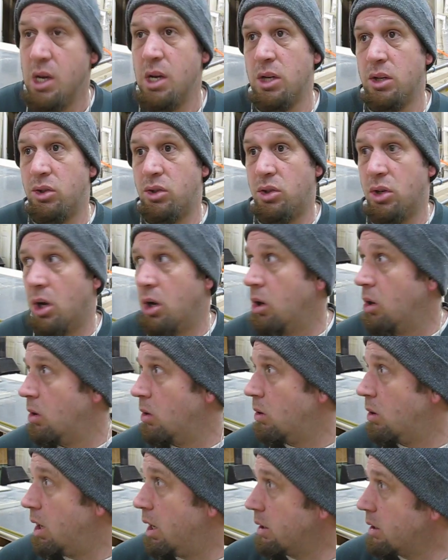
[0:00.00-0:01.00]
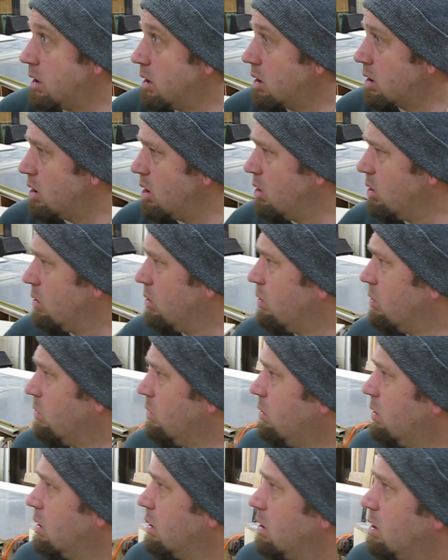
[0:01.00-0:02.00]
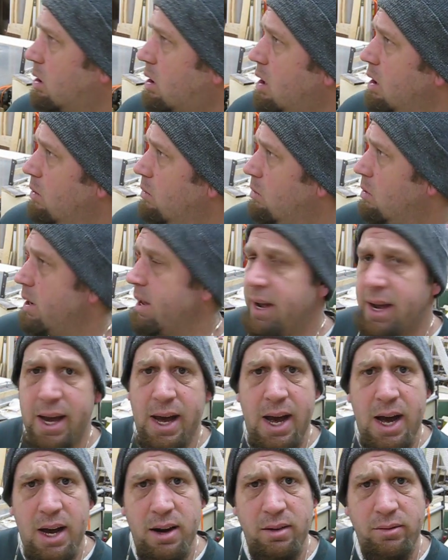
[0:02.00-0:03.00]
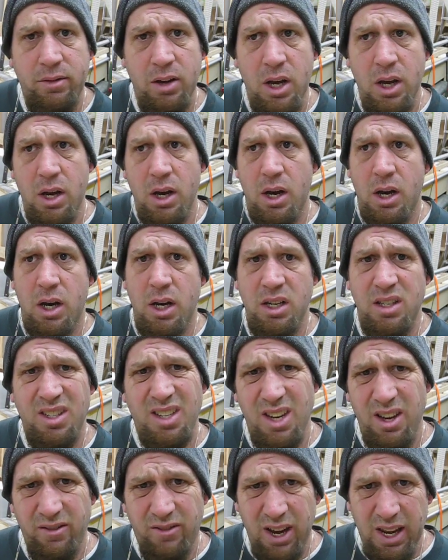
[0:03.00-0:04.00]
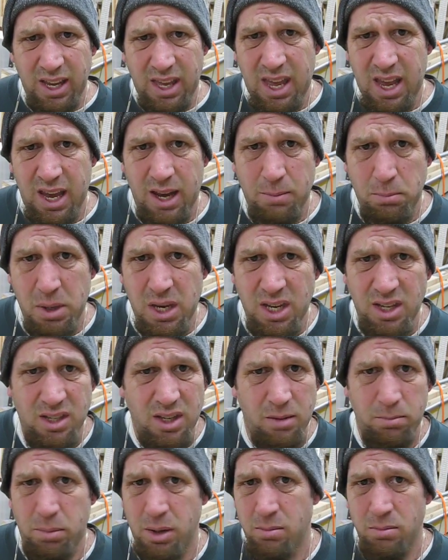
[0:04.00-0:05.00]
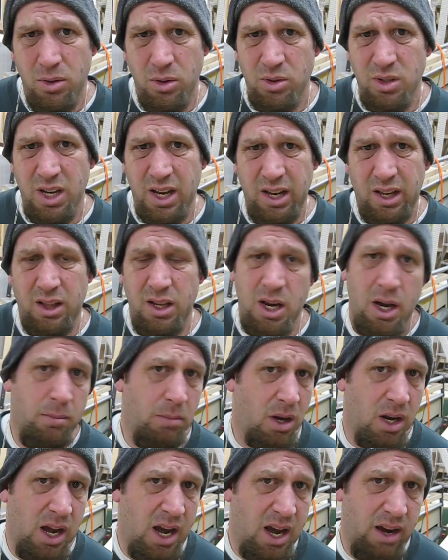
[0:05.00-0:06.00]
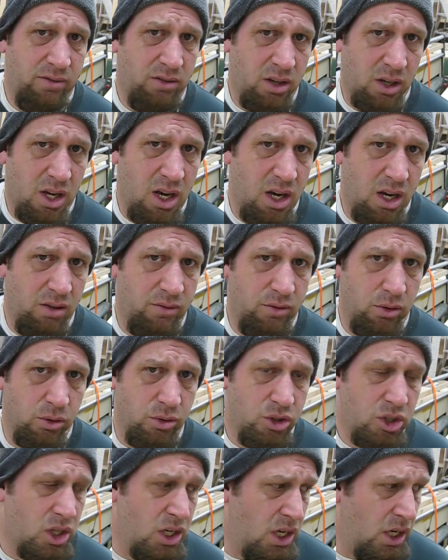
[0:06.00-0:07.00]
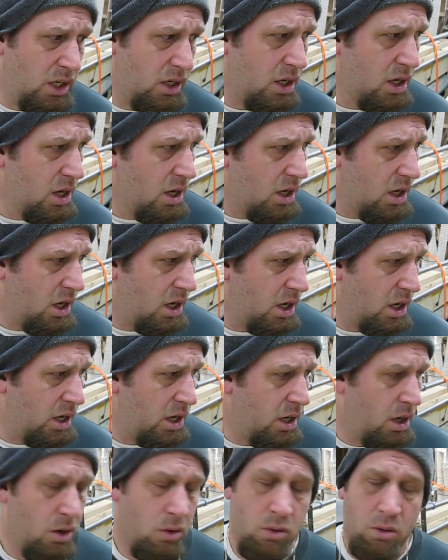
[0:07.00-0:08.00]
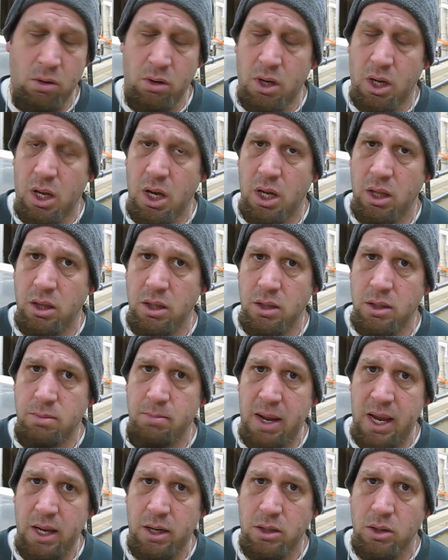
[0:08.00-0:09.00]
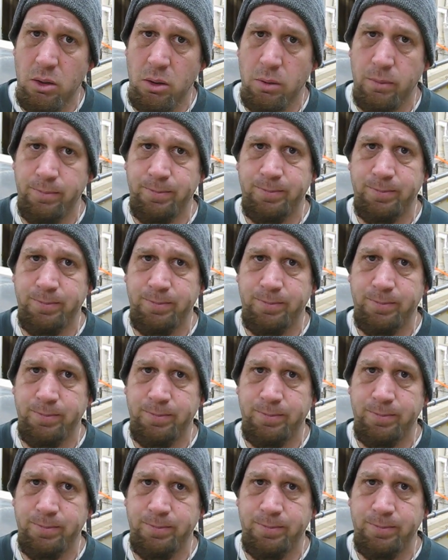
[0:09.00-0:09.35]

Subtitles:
So I'm gonna go look at what I have, see if I can piece it, but most likely I'm gonna have to cut a full sheet in order to cut this mantle.